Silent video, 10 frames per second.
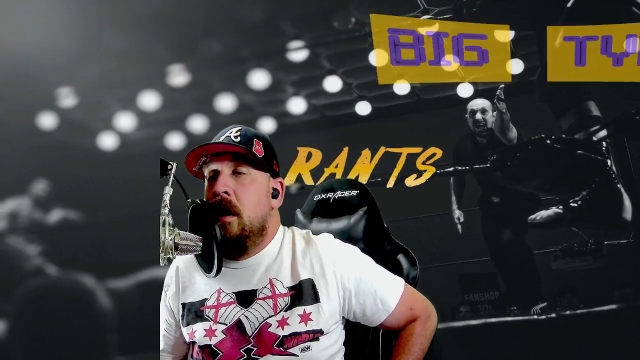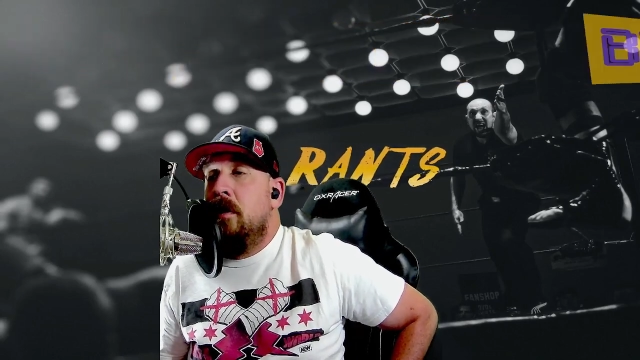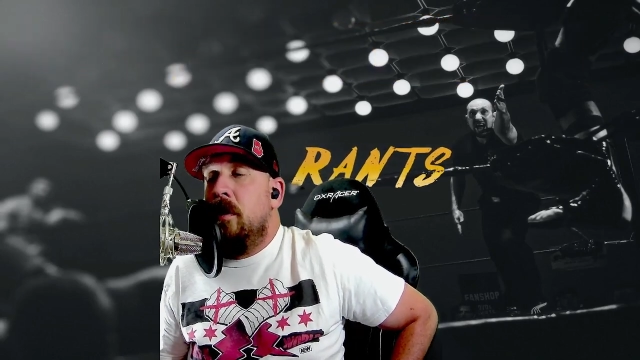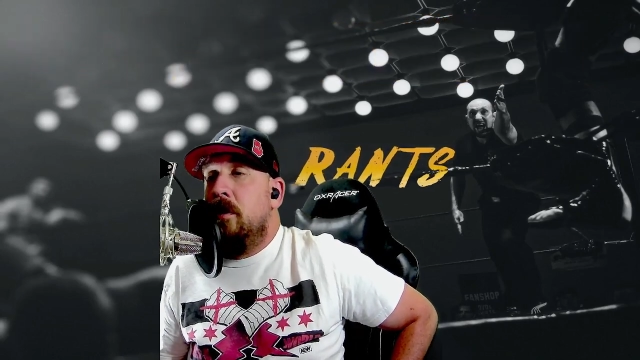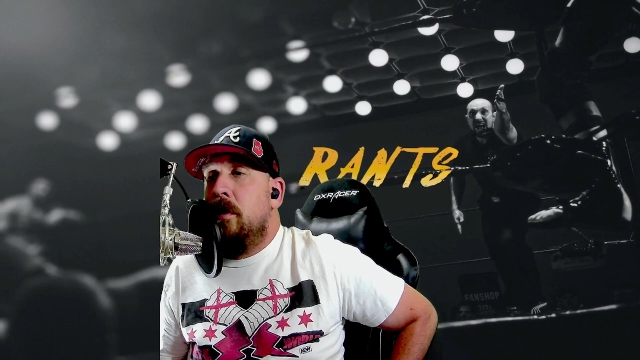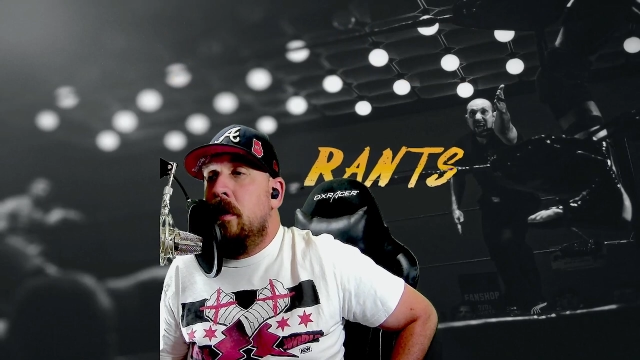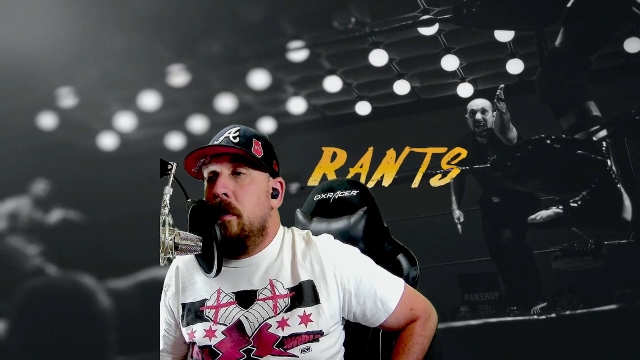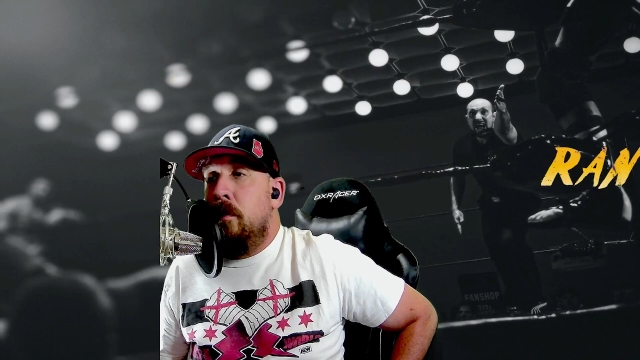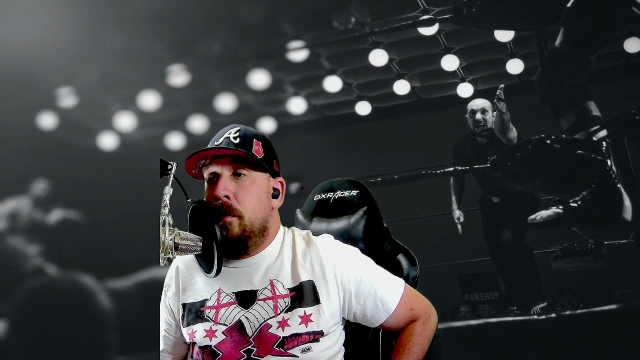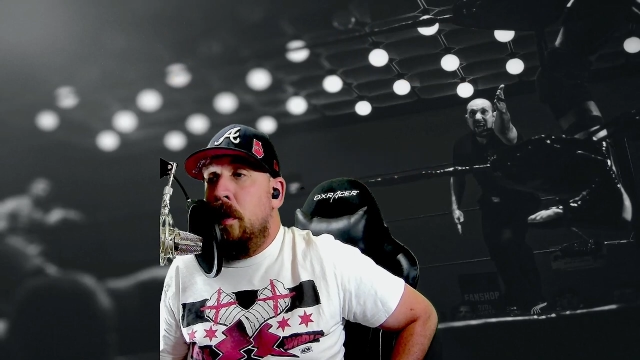Since,
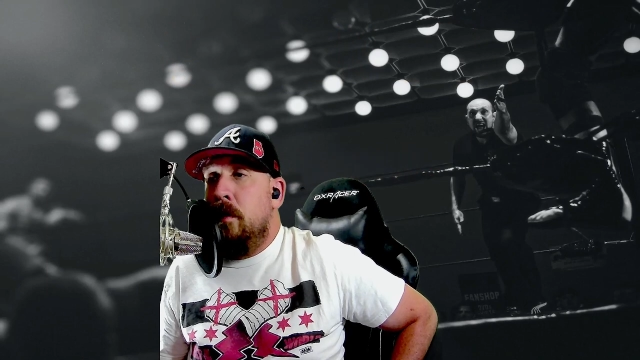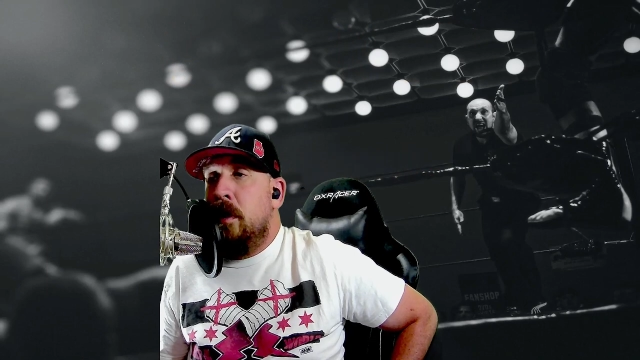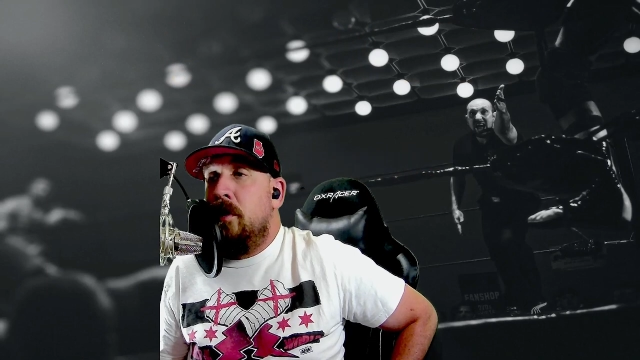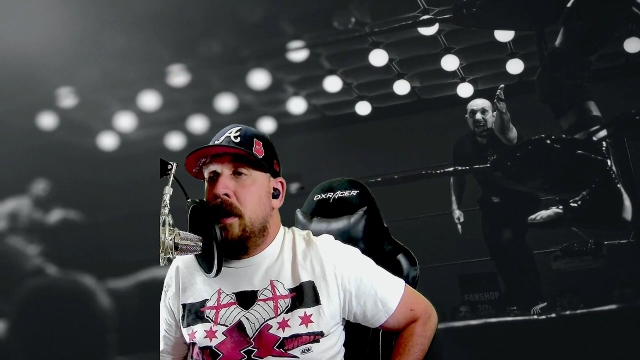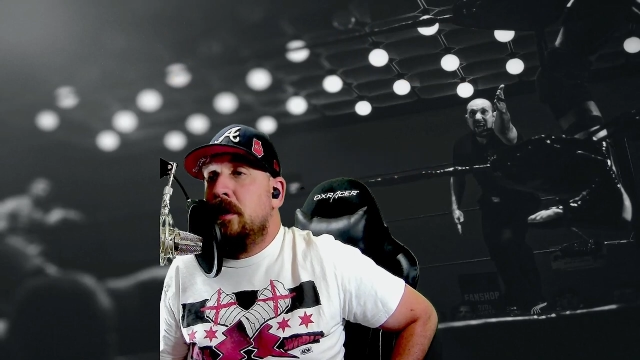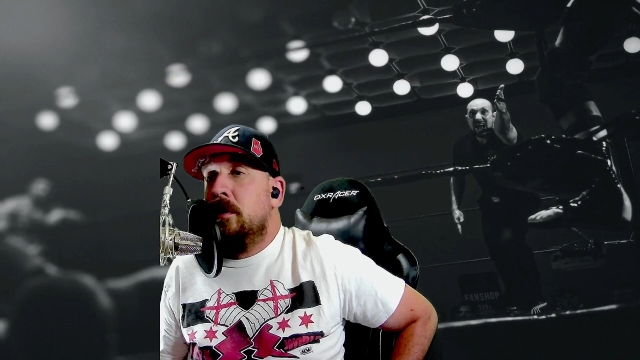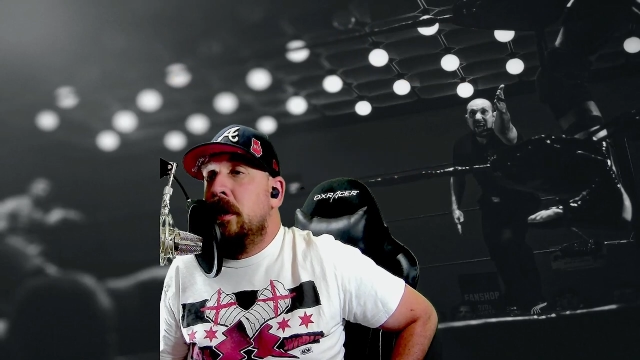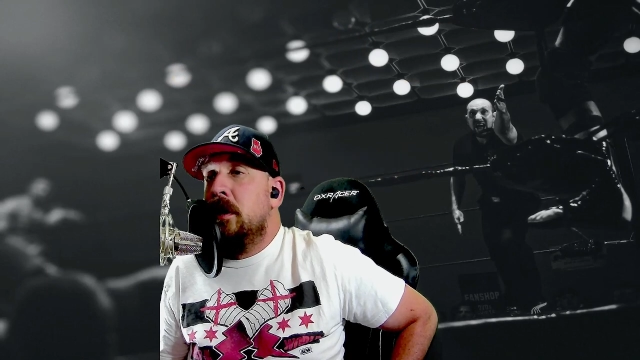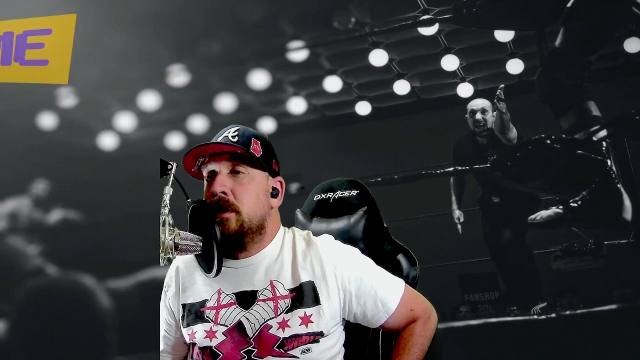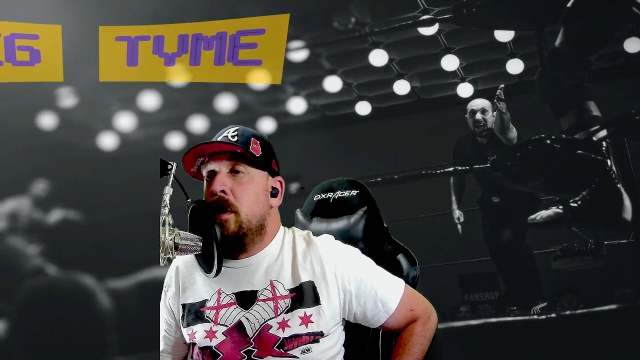uh, over these last two
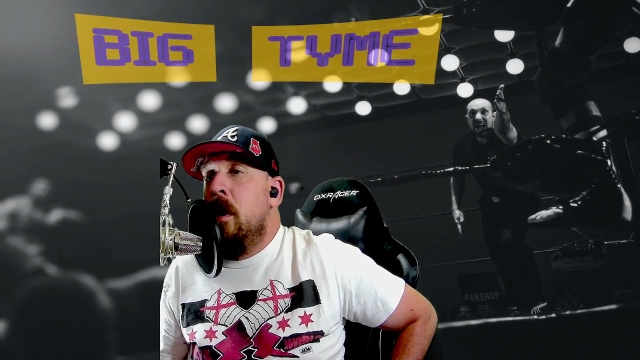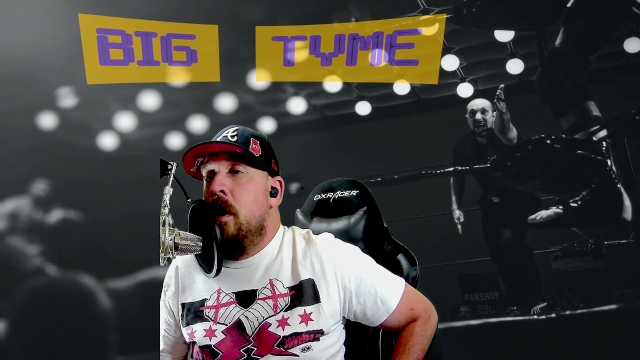years,